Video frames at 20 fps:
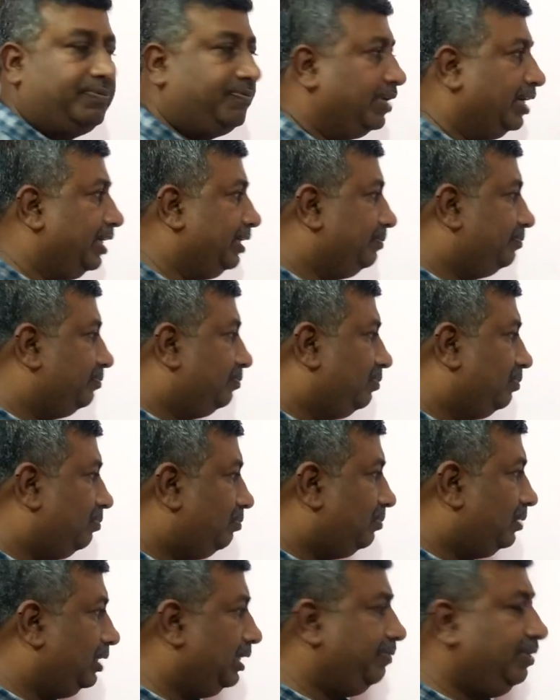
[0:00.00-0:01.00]
when
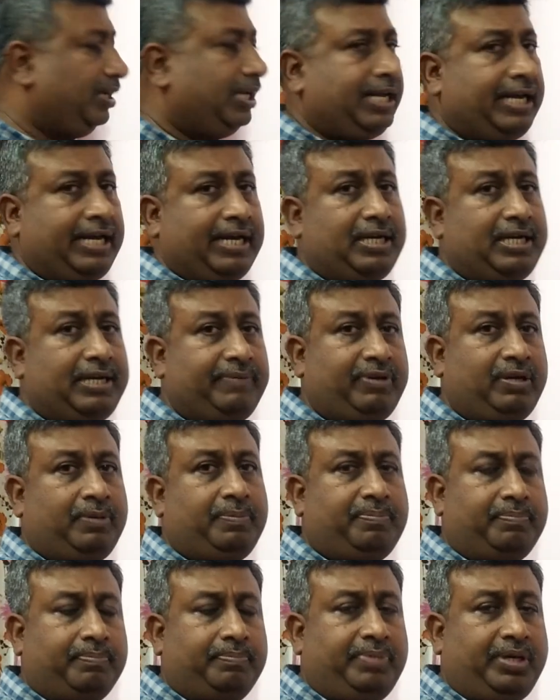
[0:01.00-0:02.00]
level A and level
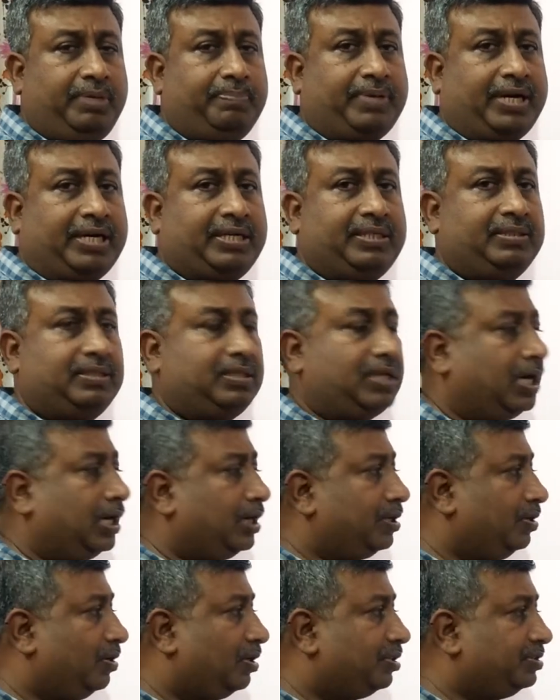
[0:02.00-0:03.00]
B practices are
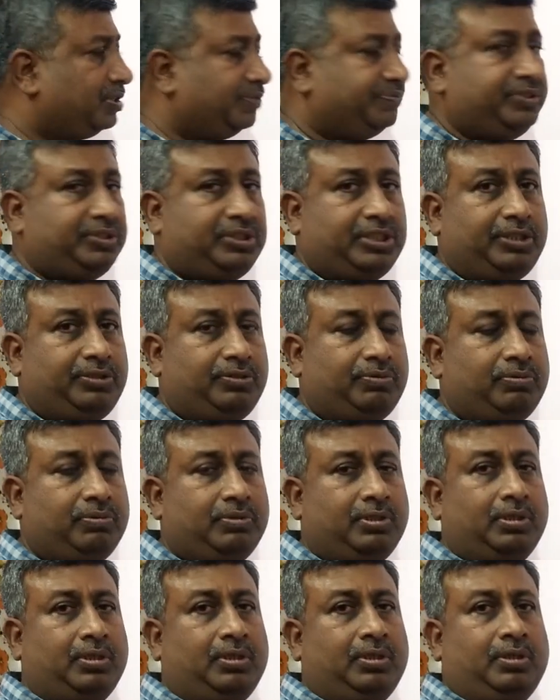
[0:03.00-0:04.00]
not sufficient to
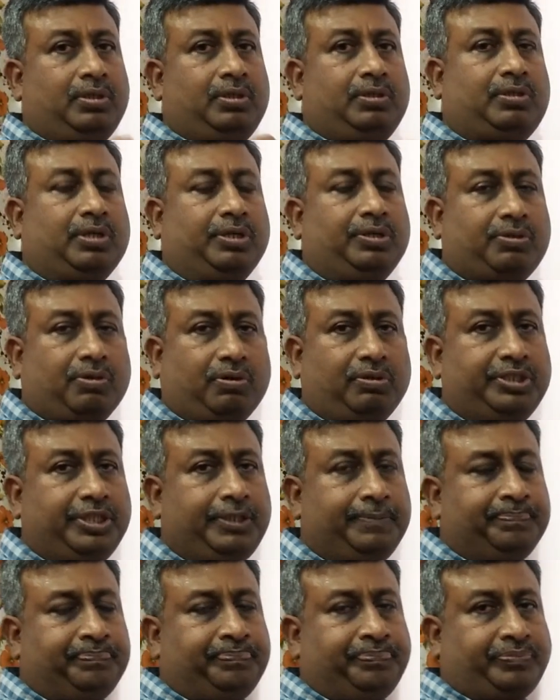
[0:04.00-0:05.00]
control the
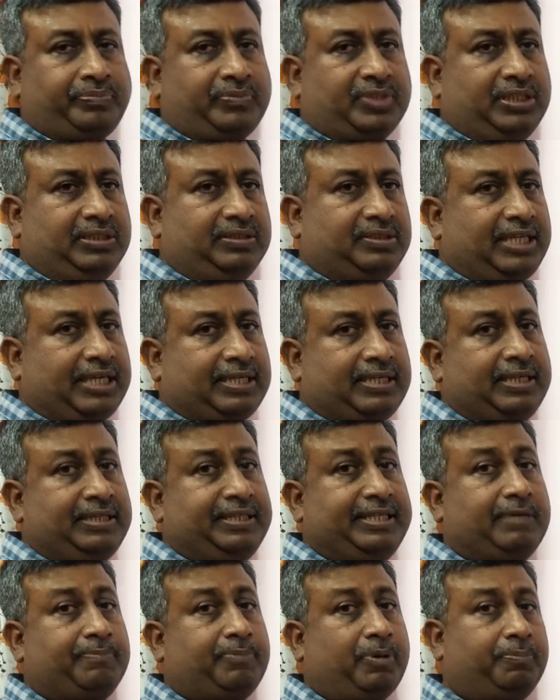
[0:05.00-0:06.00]
insect and
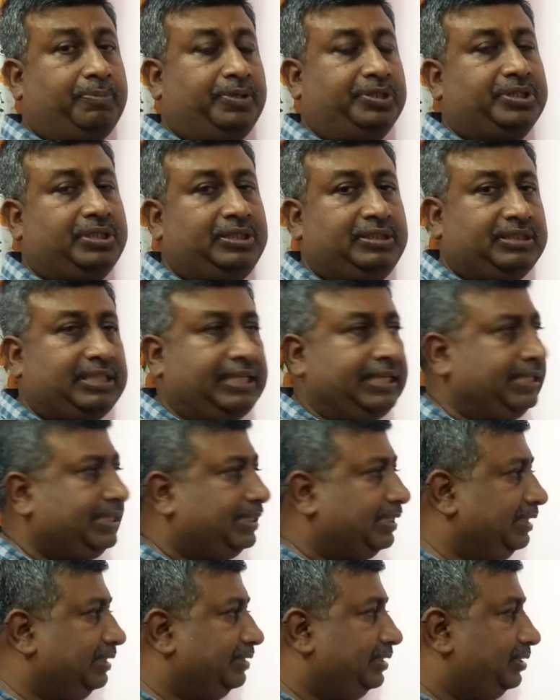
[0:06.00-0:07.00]
their population is
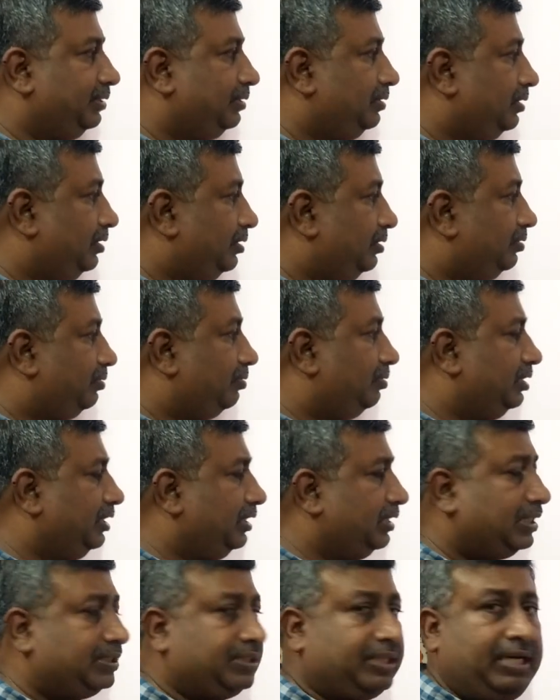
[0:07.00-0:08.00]
increasing. So these
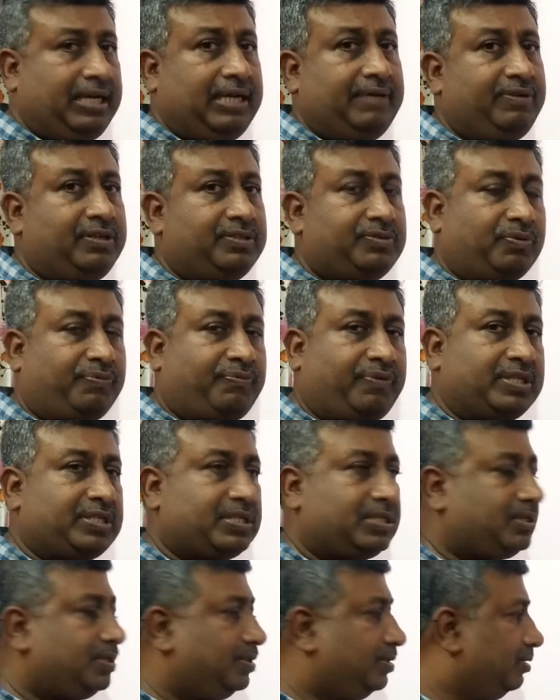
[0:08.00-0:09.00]
are three levels. So first
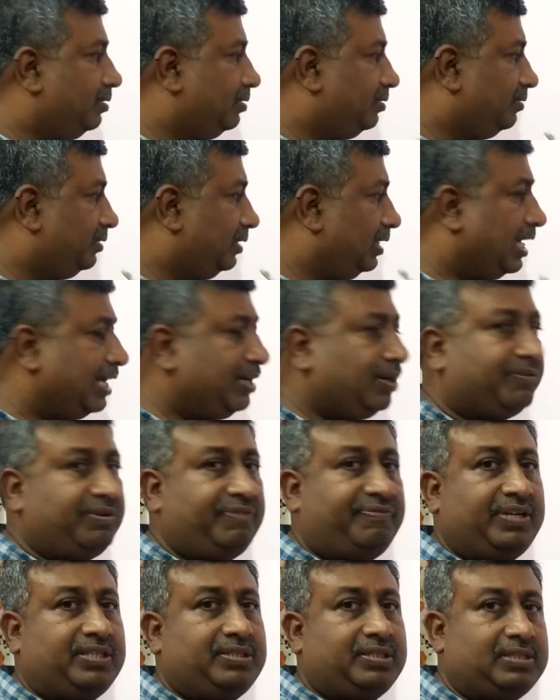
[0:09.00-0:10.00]
line of
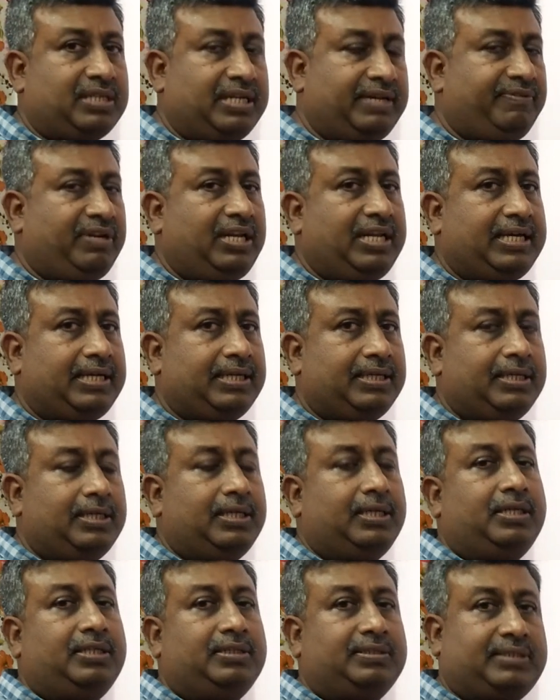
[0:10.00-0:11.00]
defense is level A,
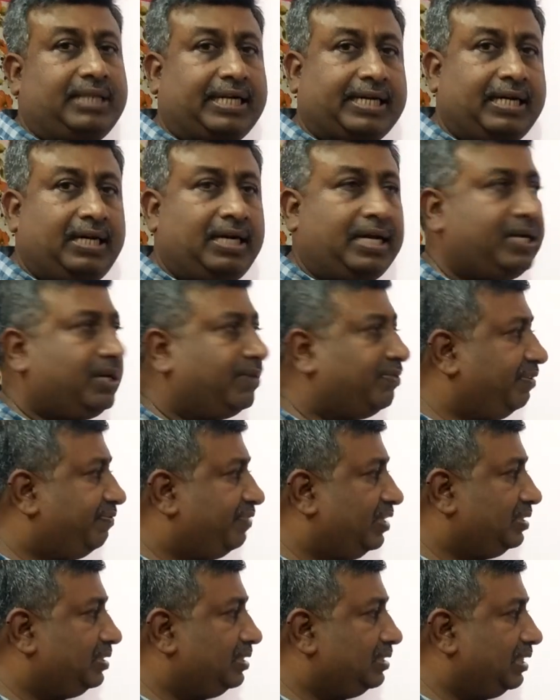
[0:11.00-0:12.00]
second line of
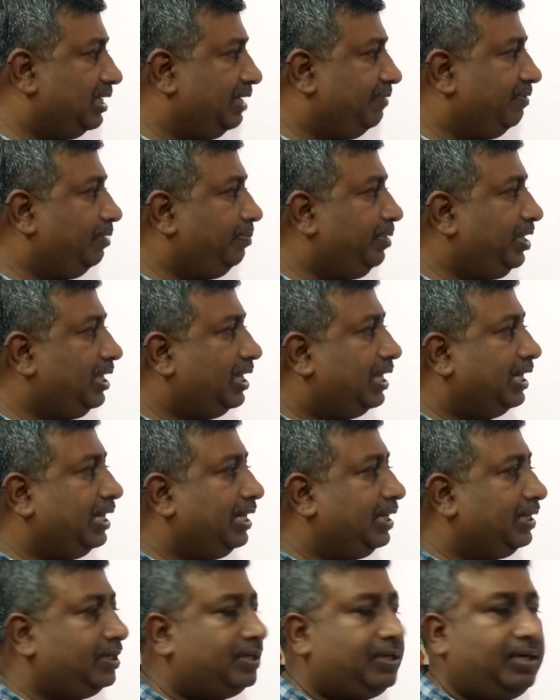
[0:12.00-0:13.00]
defense is level B,
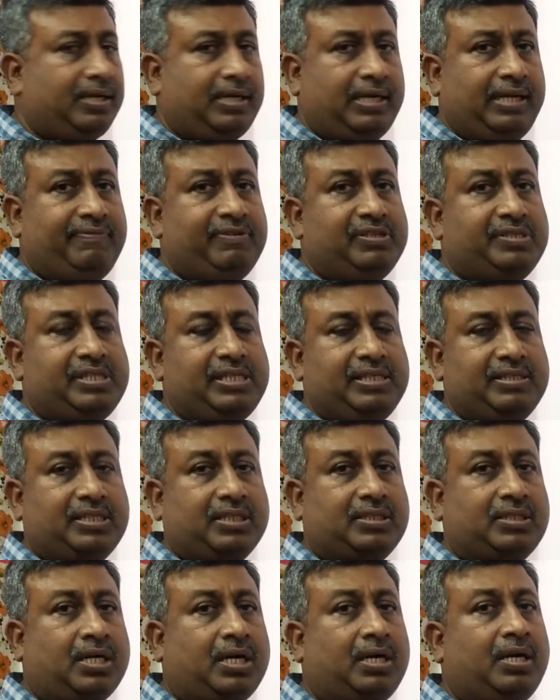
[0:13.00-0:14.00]
and level C is the
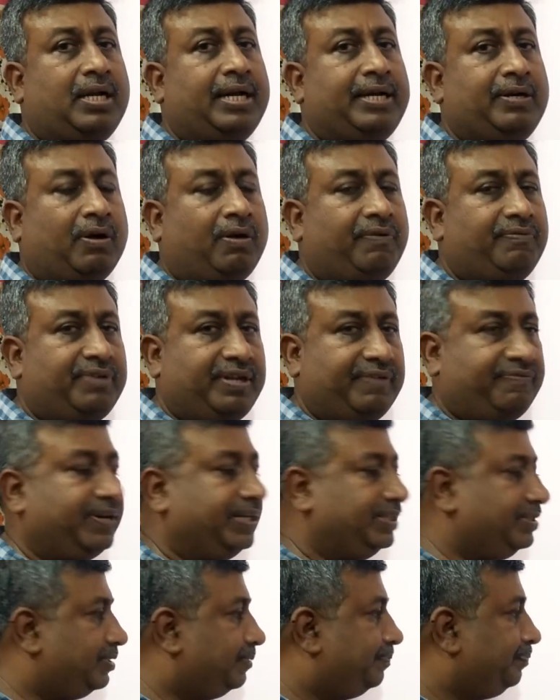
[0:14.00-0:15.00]
third line of
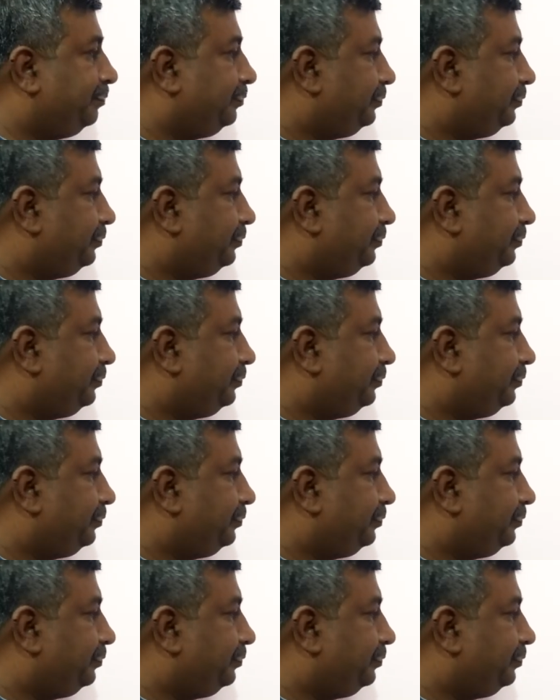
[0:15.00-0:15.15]
defense.